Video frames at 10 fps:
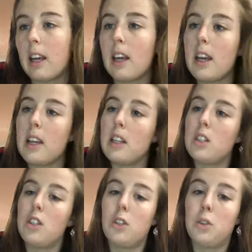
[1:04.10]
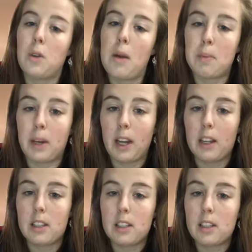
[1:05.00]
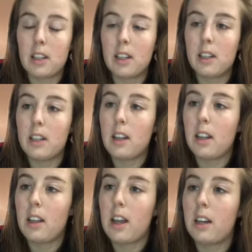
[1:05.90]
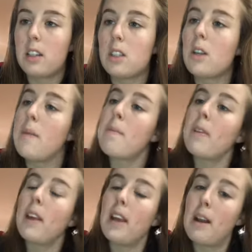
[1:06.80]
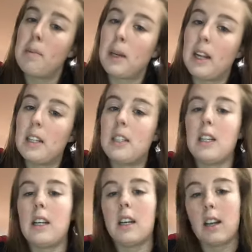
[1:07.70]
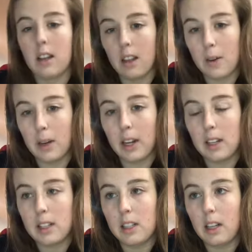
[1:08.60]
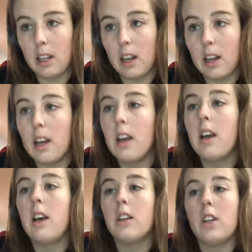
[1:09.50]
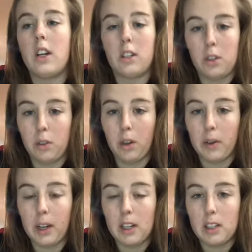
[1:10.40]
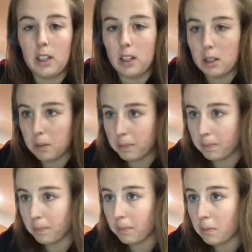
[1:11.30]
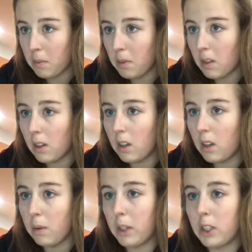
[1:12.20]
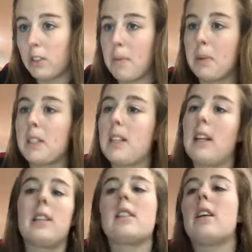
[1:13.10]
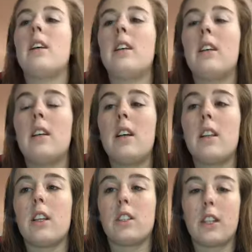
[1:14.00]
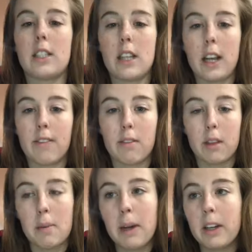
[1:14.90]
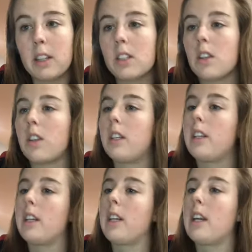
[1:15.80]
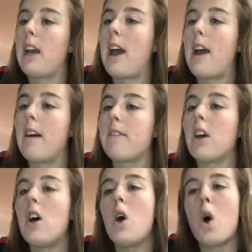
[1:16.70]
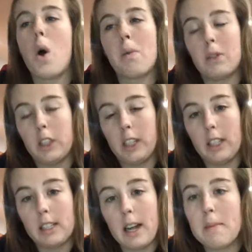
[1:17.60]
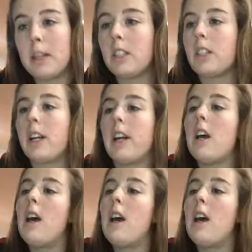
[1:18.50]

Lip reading: get is 2 uppercase letters, an uppercase T and a lowercase t, and 2 lowercase t's, which represent the traits they get from their parents. So they're either going to have homogeneous dominant trait,